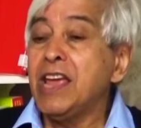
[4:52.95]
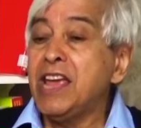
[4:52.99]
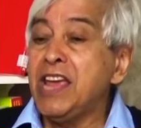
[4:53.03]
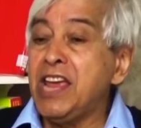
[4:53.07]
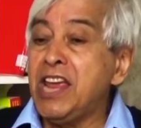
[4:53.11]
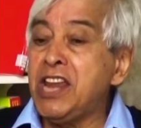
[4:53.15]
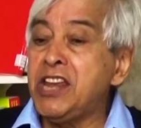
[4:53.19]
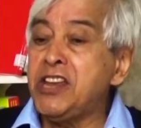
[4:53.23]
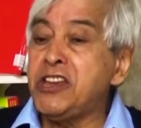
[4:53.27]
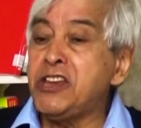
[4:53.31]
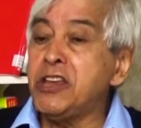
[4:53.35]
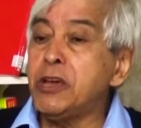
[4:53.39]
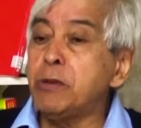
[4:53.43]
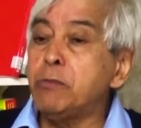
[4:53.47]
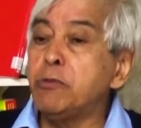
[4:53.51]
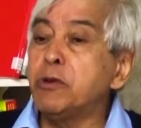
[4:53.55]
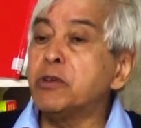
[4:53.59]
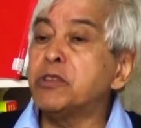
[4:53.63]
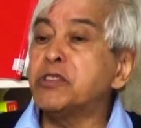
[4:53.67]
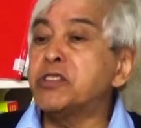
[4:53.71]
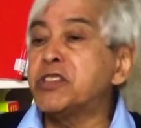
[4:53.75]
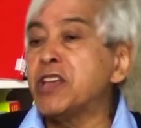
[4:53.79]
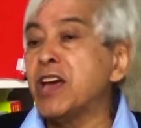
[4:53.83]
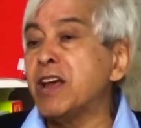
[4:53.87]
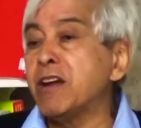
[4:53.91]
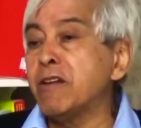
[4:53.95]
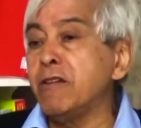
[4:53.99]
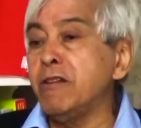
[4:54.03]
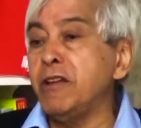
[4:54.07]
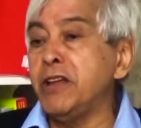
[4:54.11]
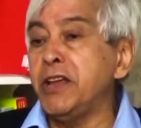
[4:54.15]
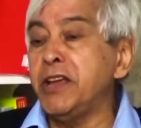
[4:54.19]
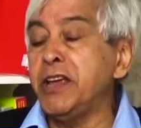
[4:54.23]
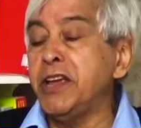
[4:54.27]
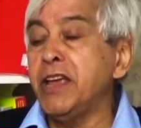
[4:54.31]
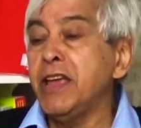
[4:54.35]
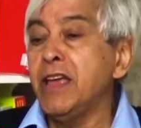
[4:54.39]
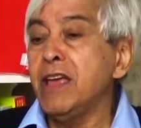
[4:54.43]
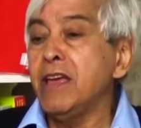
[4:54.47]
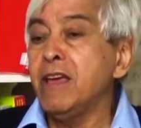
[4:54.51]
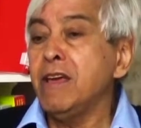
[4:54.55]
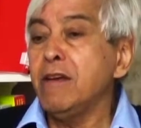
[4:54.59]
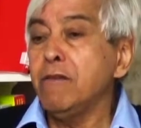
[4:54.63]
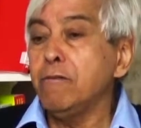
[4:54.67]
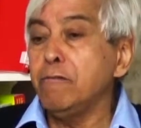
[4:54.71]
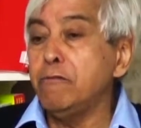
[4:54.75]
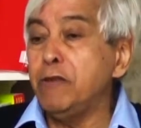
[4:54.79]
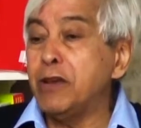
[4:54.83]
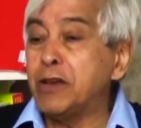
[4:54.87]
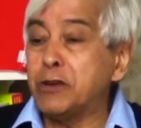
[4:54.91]
India was thoroughly
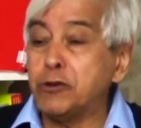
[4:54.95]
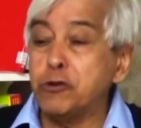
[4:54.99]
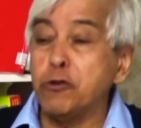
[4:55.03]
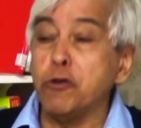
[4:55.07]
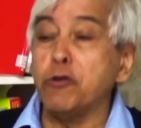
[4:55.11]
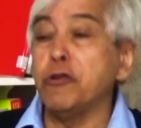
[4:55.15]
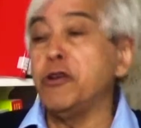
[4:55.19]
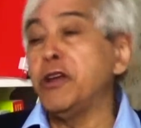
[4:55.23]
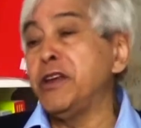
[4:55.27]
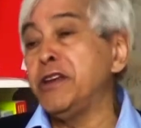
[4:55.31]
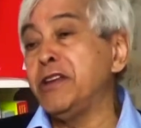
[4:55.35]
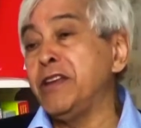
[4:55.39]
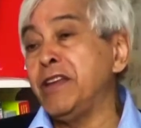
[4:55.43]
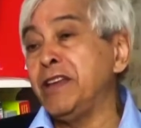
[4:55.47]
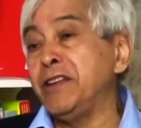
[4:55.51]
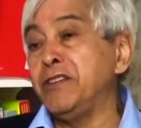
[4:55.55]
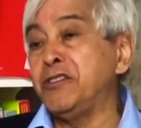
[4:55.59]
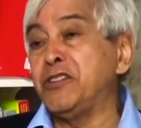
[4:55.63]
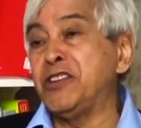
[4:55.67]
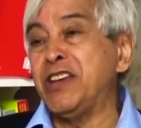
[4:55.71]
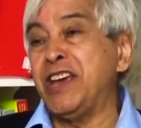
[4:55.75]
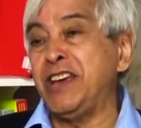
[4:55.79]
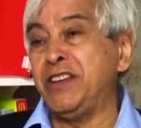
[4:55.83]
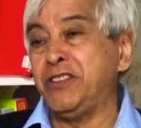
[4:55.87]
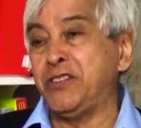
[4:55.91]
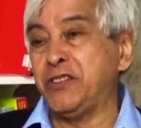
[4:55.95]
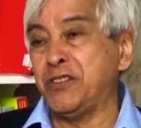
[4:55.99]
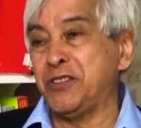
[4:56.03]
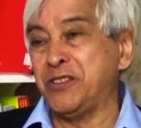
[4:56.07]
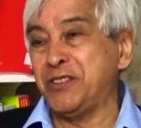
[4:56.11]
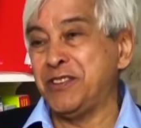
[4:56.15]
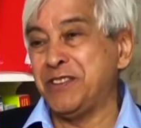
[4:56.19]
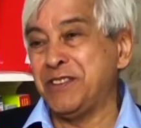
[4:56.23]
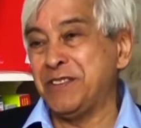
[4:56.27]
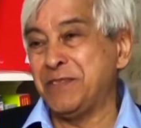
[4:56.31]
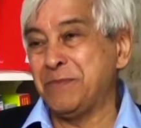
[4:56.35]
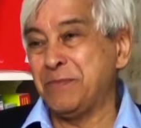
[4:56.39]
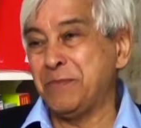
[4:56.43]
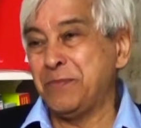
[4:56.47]
Victorian in taste.